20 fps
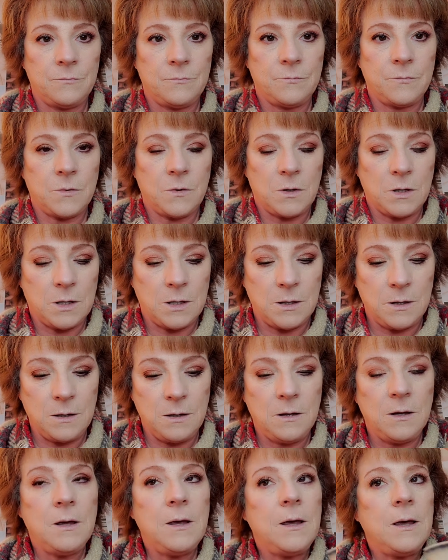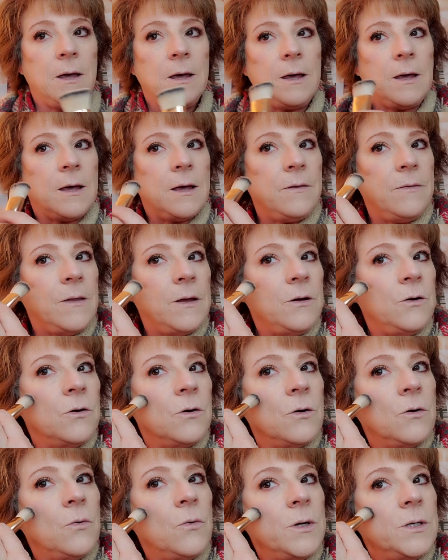Okay, and then you're
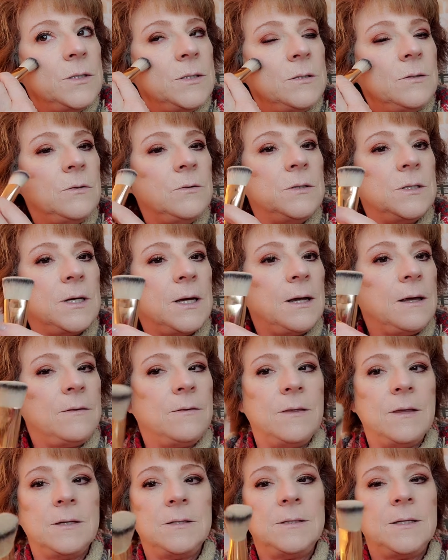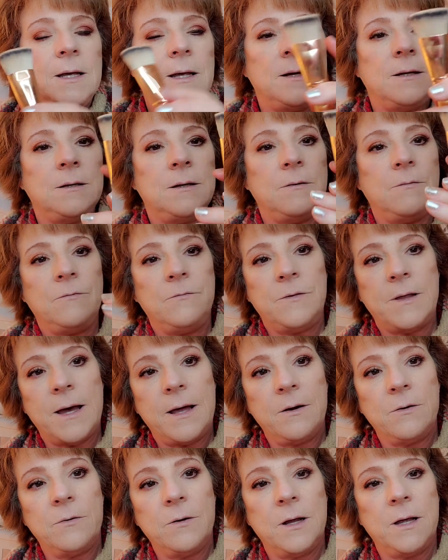going to take this end, the
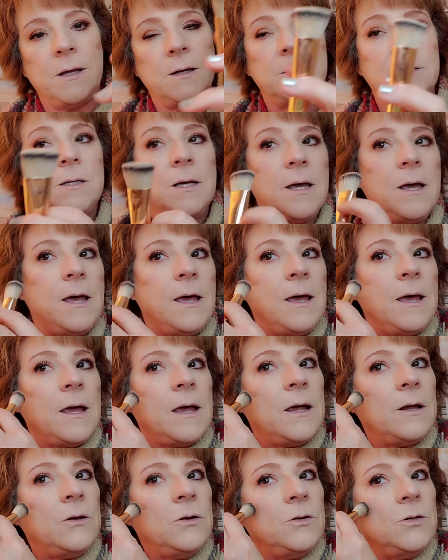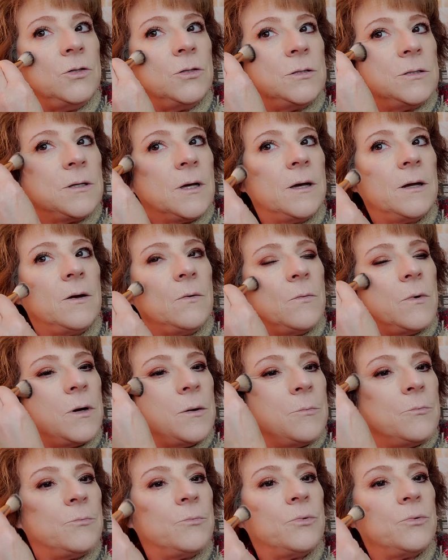flatter end, and you just kind of want to
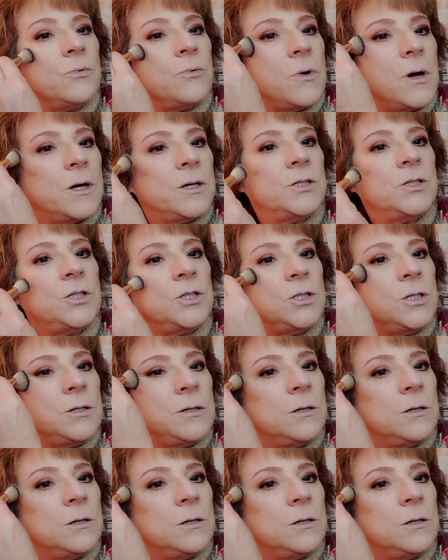brush